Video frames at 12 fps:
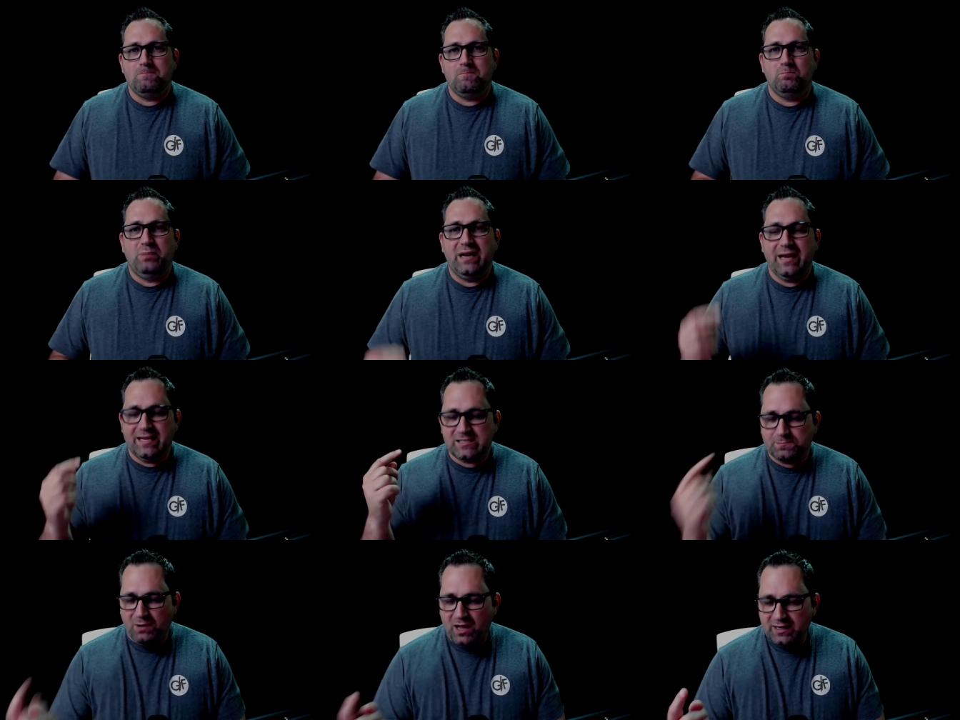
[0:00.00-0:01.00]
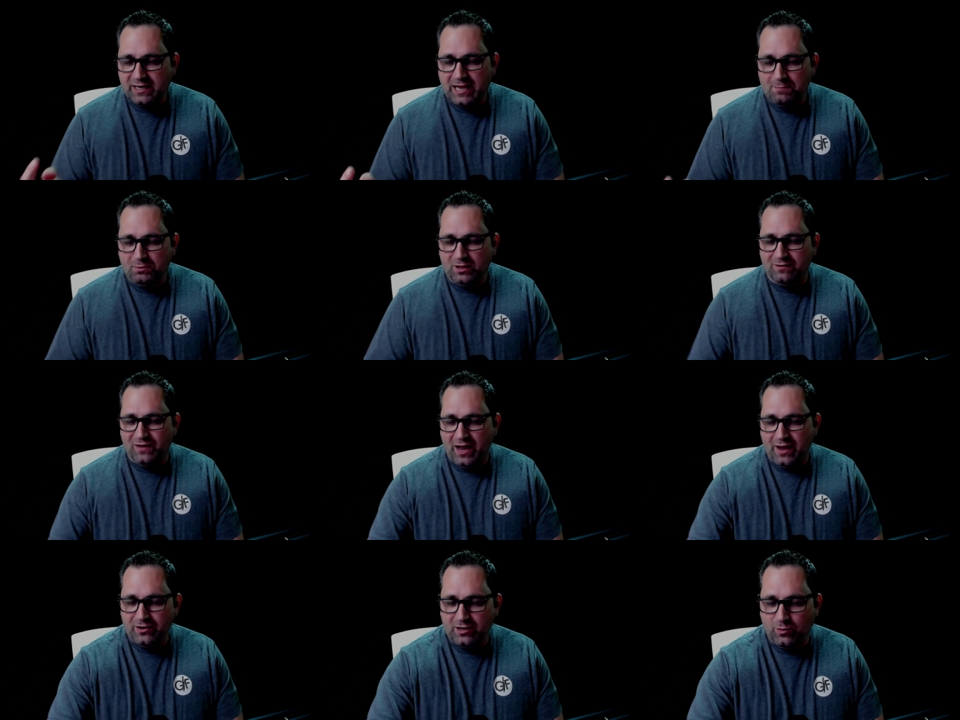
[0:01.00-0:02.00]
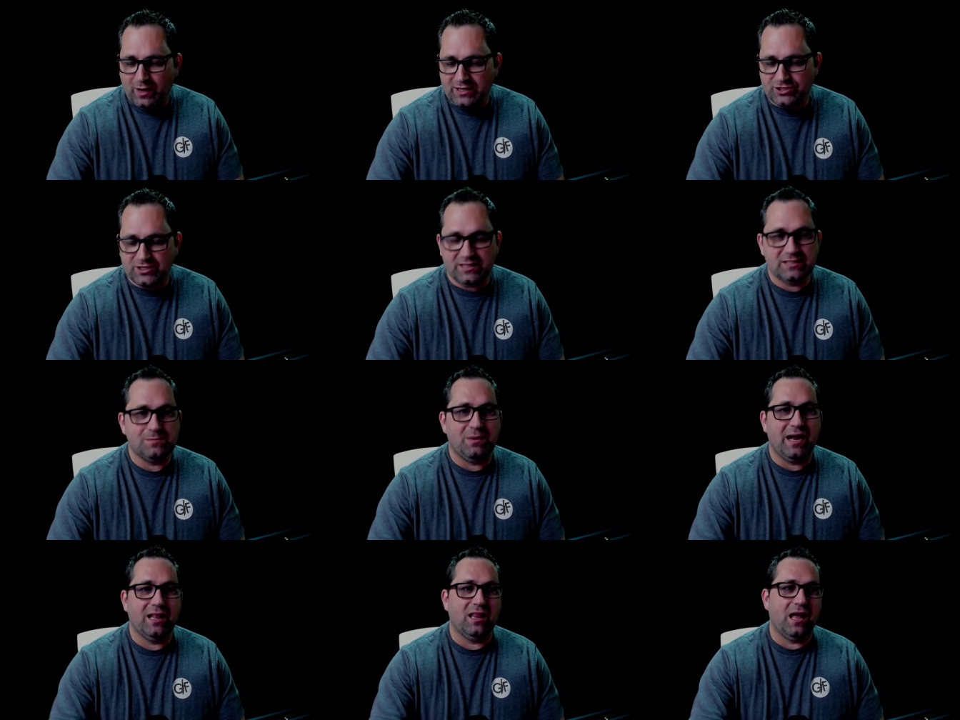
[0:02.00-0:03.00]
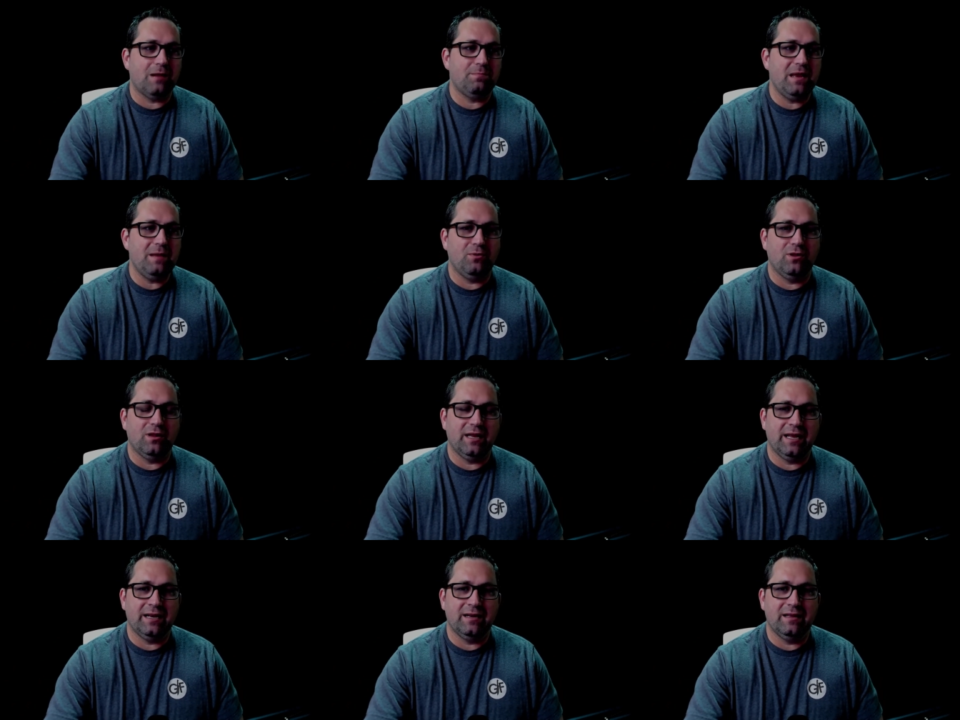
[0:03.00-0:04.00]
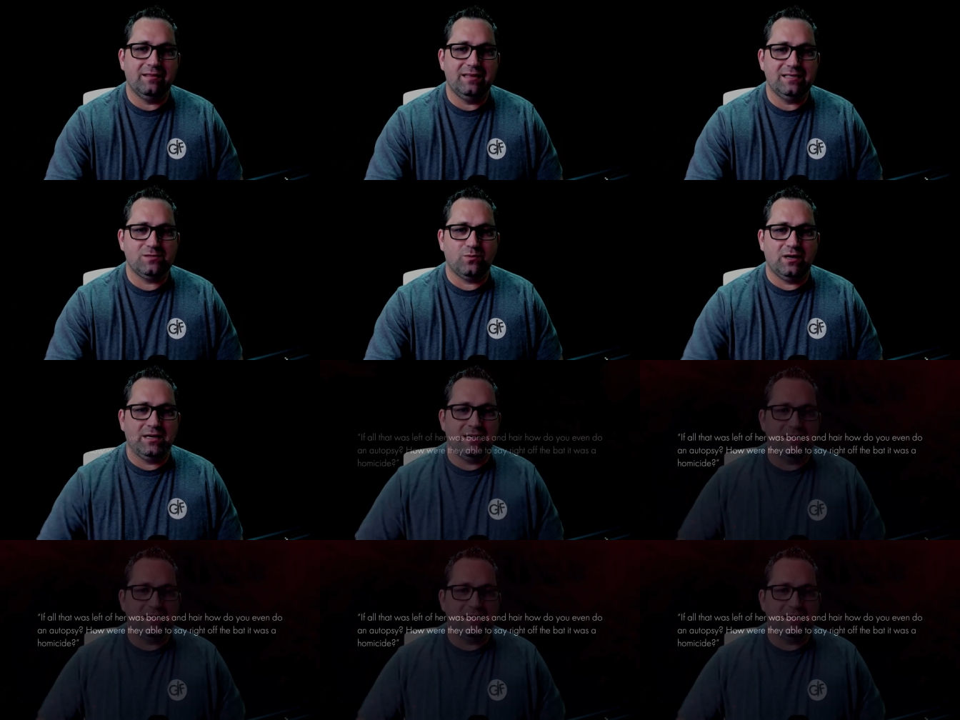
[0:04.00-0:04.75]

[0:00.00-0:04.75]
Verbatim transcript: But it spawned a couple of other questions by a lot of people, and this one